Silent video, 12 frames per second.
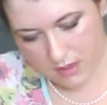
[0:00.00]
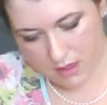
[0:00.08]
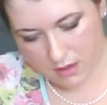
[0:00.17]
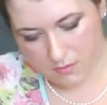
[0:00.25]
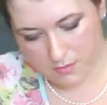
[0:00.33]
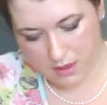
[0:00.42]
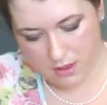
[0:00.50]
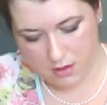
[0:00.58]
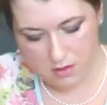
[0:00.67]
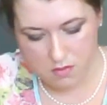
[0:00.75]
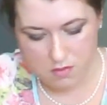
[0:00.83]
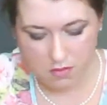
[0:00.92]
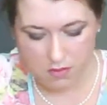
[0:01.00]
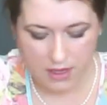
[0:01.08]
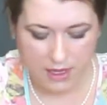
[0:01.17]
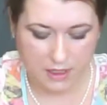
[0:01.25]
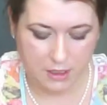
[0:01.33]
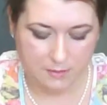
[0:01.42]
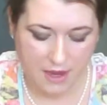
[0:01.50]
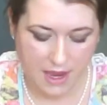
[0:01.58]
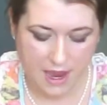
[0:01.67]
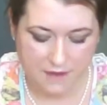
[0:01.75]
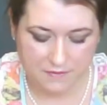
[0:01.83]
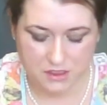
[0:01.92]
There we go. And you might
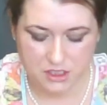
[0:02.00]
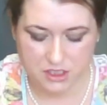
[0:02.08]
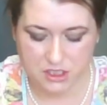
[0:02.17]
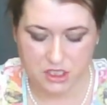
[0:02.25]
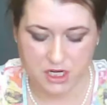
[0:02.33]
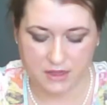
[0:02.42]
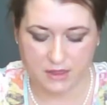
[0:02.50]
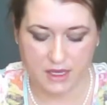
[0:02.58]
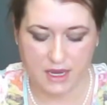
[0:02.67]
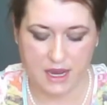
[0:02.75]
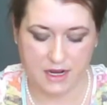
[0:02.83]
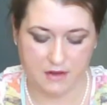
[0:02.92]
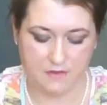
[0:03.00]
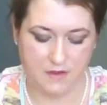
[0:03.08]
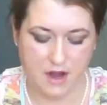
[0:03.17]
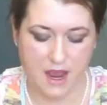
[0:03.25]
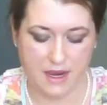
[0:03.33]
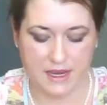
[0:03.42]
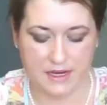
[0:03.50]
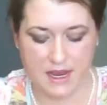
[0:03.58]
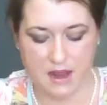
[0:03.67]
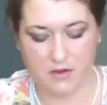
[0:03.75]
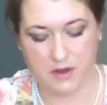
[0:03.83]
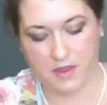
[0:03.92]
have to just gently kind of knock it
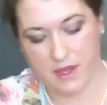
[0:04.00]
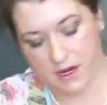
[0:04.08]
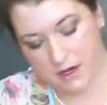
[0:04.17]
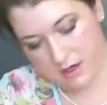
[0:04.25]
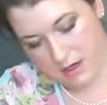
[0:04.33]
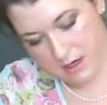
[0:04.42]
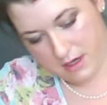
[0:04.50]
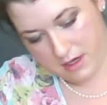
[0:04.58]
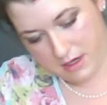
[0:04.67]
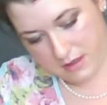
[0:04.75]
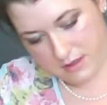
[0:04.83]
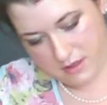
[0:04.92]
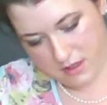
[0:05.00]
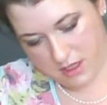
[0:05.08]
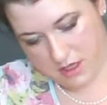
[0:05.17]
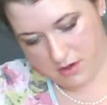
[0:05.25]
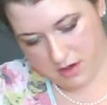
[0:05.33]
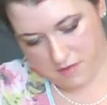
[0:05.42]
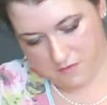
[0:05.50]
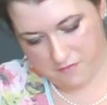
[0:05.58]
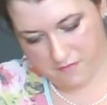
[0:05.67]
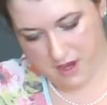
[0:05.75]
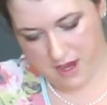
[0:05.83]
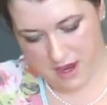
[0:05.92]
down in there so that you can
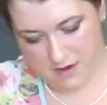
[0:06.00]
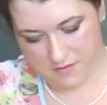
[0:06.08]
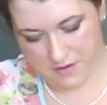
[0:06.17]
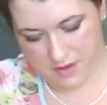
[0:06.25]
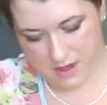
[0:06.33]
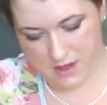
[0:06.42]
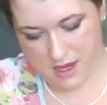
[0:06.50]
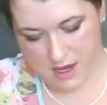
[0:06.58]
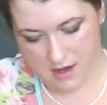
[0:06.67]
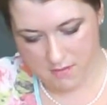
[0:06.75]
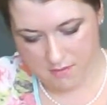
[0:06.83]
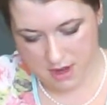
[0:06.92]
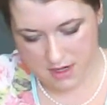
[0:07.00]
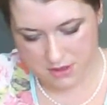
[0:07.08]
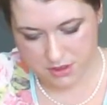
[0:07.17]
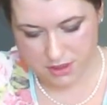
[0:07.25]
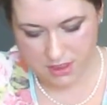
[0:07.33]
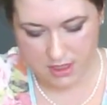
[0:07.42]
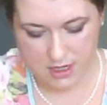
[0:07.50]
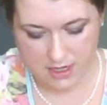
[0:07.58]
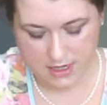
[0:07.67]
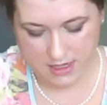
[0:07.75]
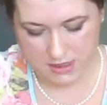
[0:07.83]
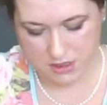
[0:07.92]
fit everything that you measured.
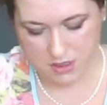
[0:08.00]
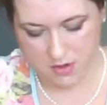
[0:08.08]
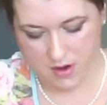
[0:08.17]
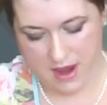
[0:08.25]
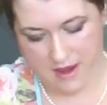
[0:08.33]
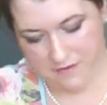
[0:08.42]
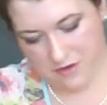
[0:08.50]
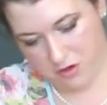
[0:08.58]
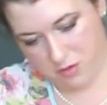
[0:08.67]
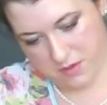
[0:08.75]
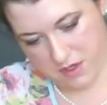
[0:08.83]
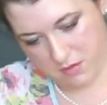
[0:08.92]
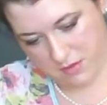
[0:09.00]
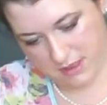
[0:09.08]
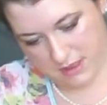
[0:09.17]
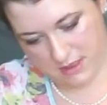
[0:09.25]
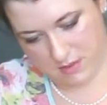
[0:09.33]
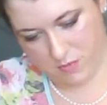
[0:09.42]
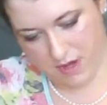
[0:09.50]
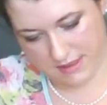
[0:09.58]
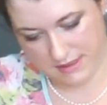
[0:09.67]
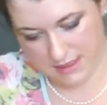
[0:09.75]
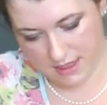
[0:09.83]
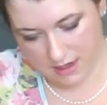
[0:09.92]
I guess you don't have to, but no sense in
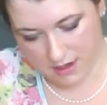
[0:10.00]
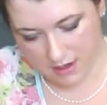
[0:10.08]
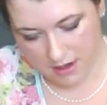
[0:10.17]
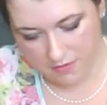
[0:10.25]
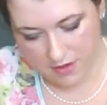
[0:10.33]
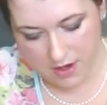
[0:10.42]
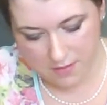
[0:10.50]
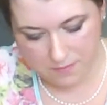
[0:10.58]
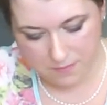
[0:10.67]
wasting any of it.